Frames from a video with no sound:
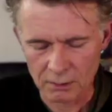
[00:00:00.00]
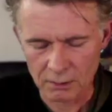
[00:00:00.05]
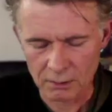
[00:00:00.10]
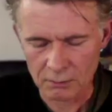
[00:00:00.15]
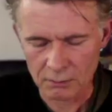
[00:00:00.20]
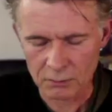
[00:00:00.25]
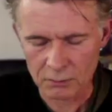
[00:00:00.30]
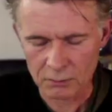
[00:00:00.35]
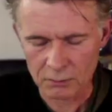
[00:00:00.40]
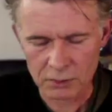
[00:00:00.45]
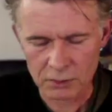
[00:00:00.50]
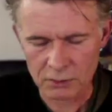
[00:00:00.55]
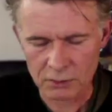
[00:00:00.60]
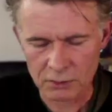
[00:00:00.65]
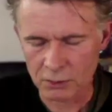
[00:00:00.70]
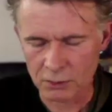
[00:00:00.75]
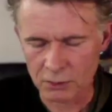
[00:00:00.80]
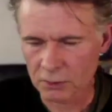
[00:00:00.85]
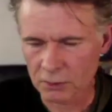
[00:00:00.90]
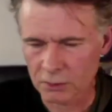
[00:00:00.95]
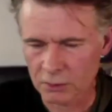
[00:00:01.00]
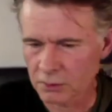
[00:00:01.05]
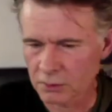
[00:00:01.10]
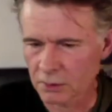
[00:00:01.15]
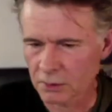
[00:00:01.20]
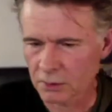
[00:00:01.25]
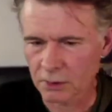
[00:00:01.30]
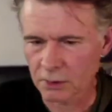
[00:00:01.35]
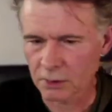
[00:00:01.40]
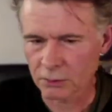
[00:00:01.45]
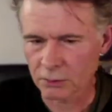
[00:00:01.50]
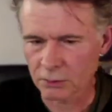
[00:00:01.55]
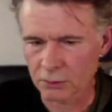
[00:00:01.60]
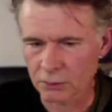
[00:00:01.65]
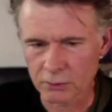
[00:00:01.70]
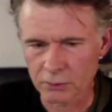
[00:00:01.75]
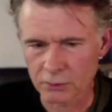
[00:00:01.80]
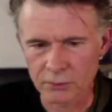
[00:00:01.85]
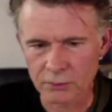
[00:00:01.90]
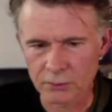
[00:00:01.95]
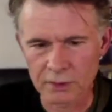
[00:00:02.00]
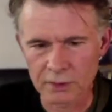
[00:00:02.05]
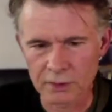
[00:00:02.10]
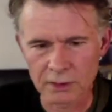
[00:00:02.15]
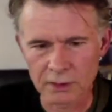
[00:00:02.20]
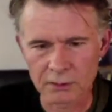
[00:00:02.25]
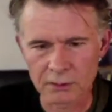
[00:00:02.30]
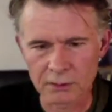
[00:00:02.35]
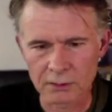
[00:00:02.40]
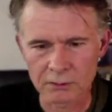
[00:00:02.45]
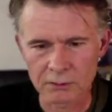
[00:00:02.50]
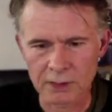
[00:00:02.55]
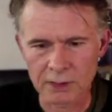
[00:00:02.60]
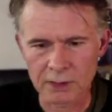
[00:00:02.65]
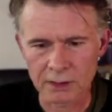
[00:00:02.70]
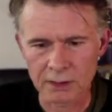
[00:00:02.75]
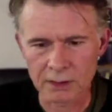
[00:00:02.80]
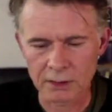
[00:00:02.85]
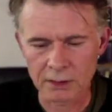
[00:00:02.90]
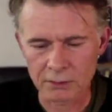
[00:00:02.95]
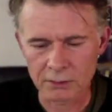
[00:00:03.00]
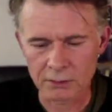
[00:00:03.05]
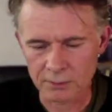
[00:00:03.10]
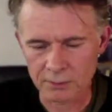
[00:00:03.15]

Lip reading: Just noticing how you feel right now.